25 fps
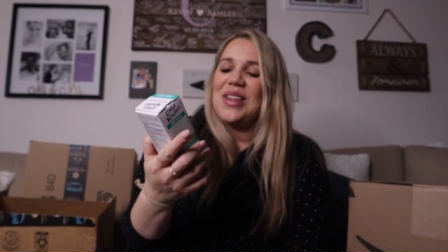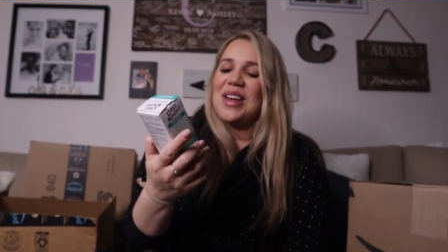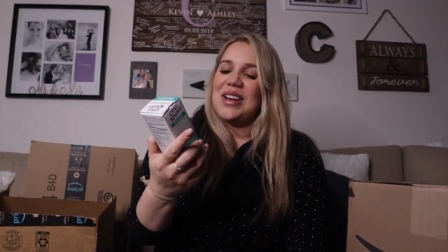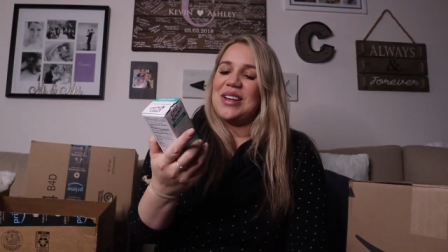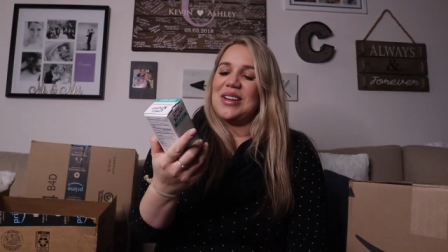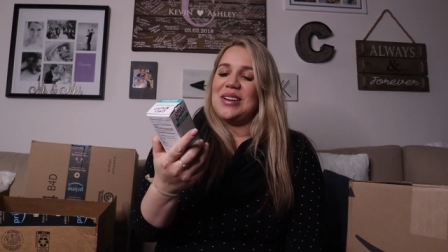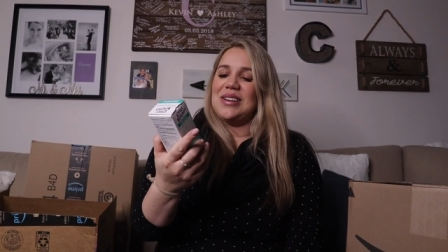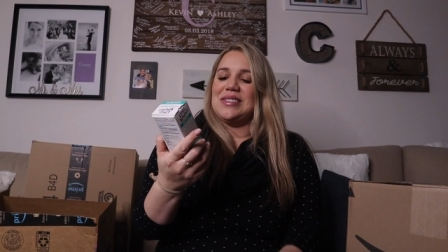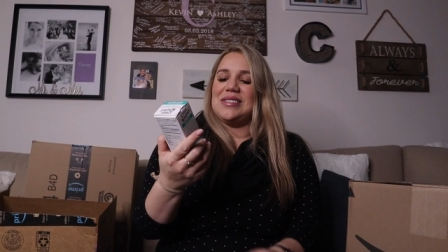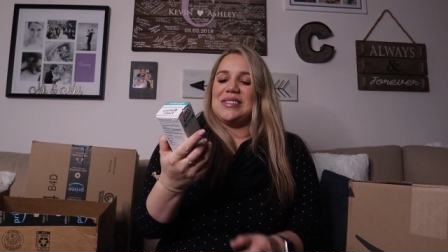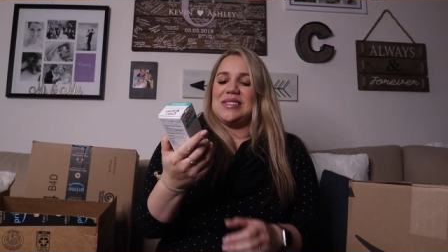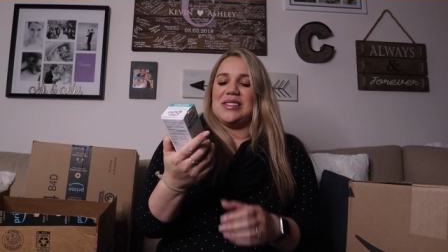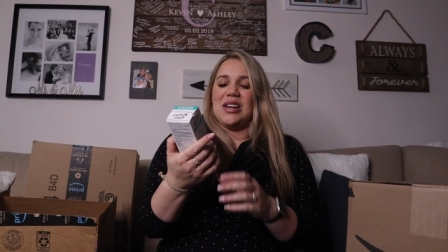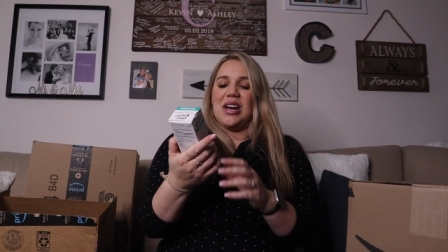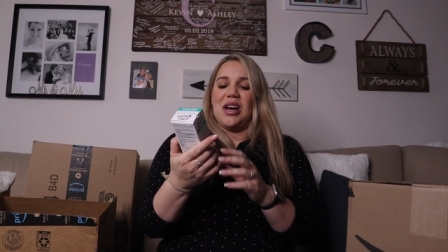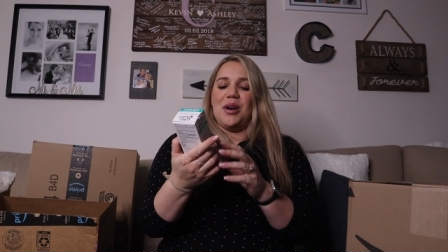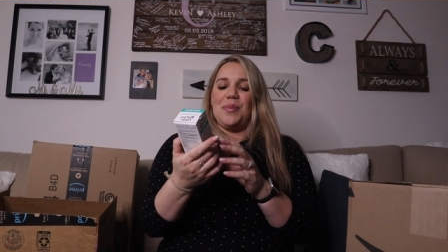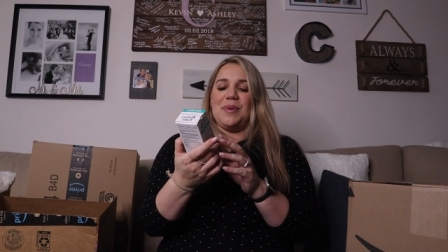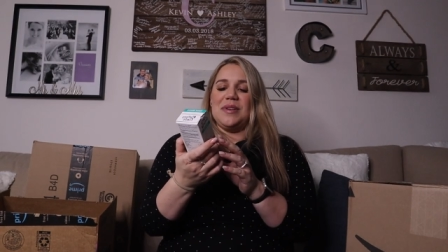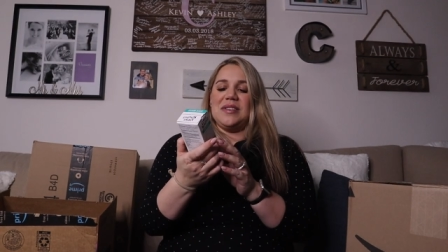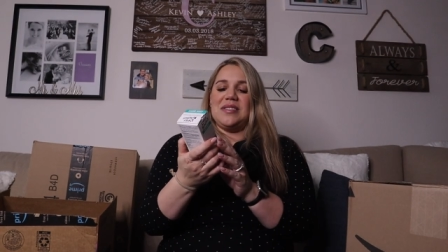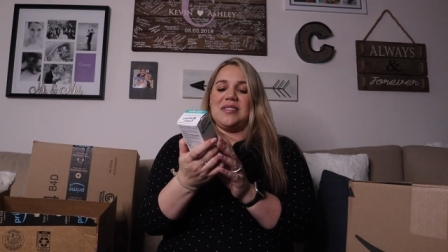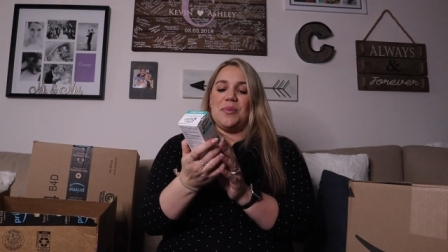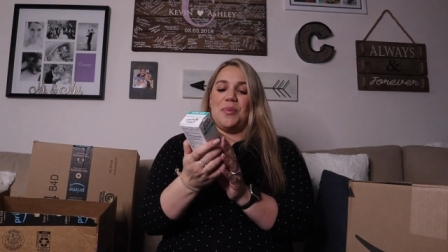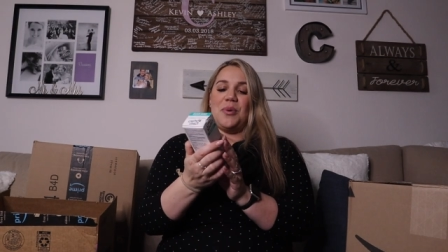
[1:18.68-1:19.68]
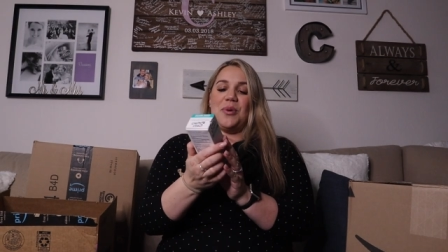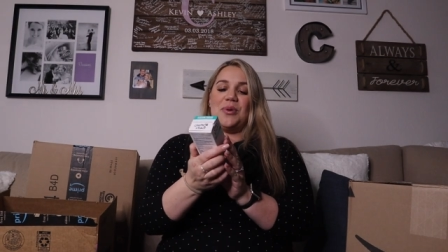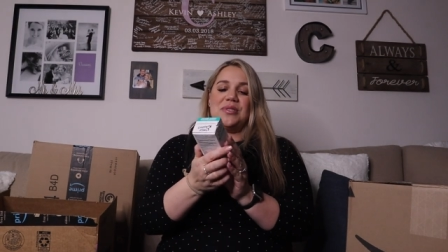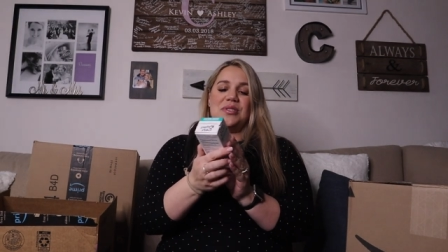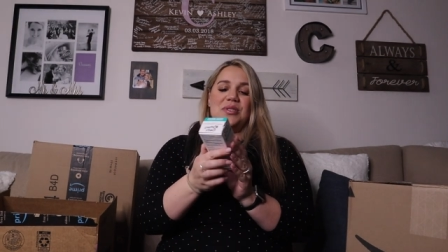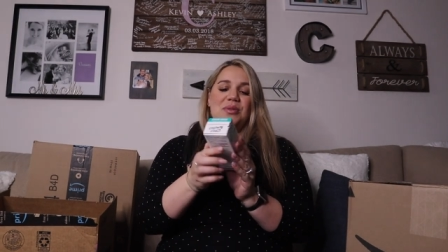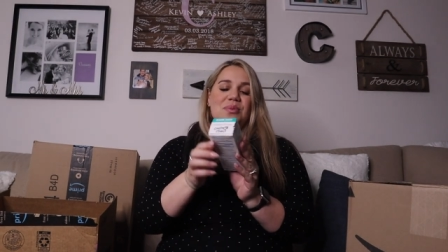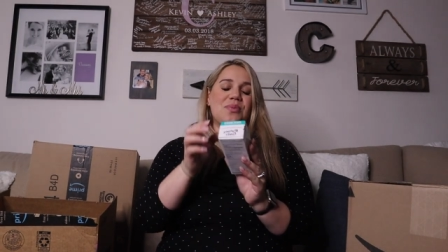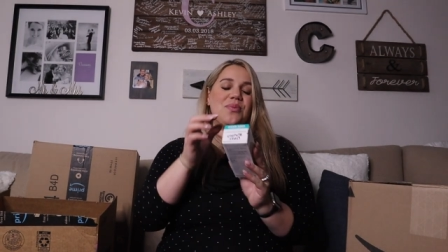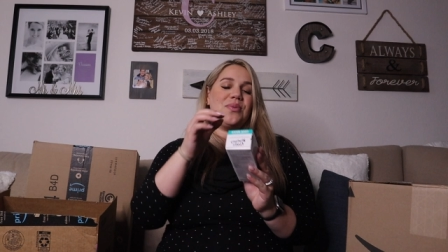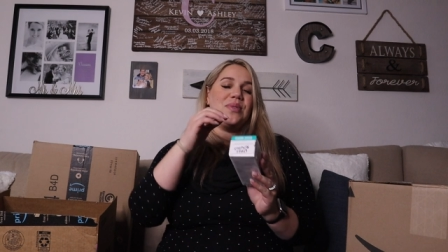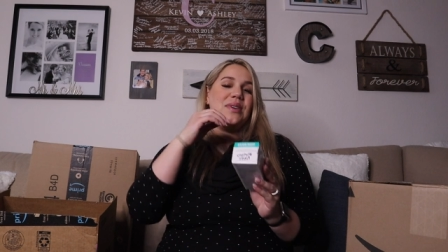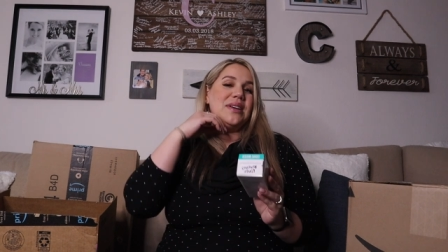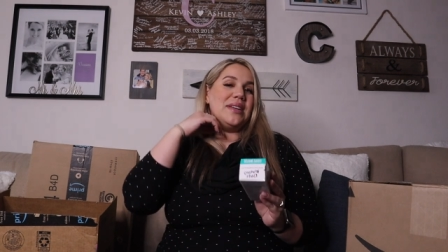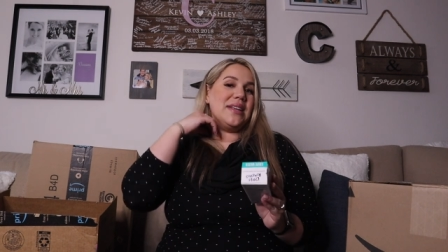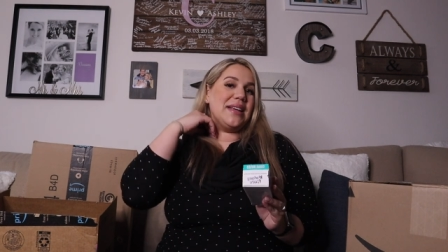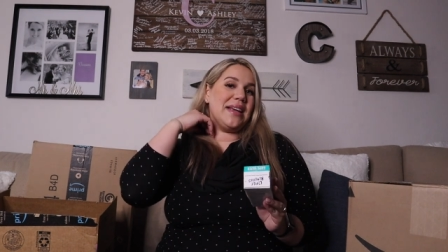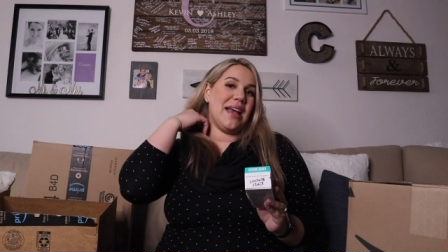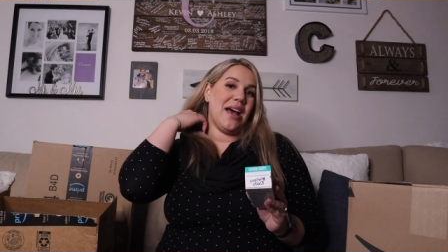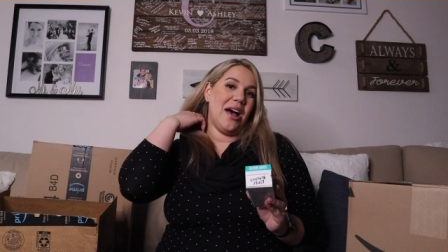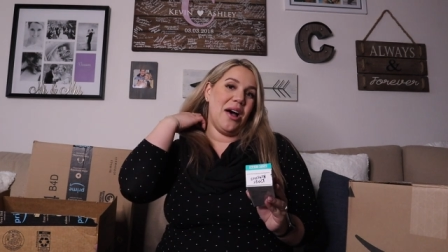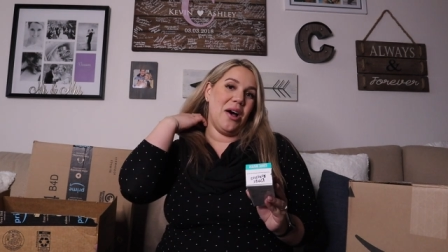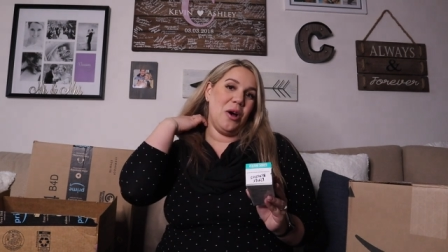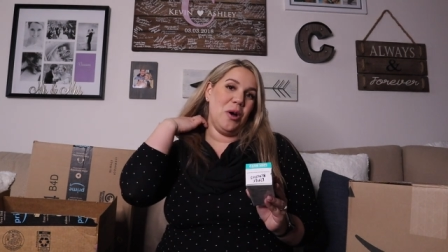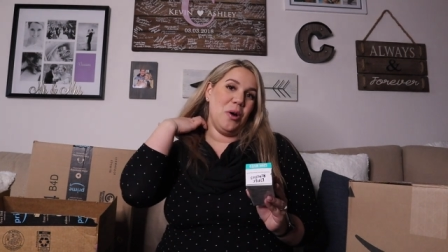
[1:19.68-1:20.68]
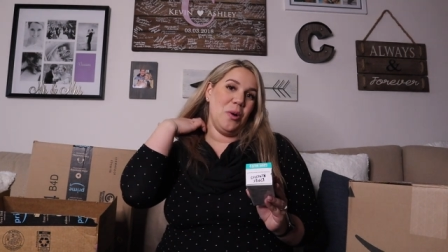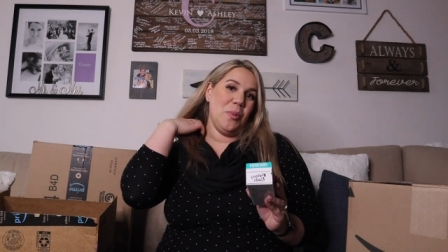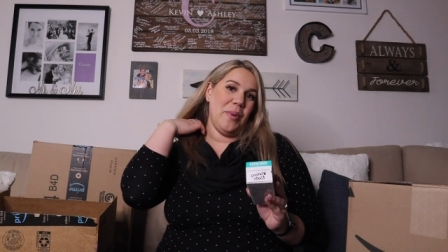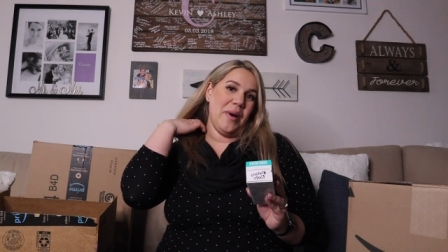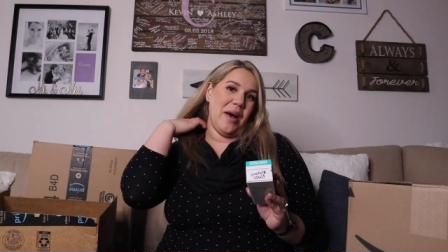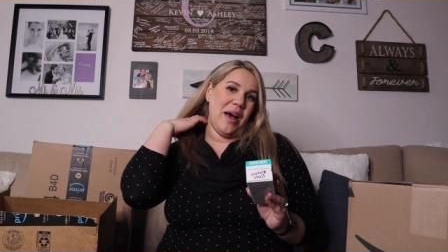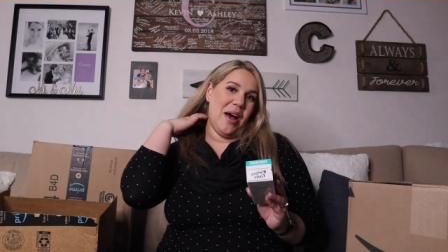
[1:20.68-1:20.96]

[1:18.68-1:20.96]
that good stuff. It's supposed to really help.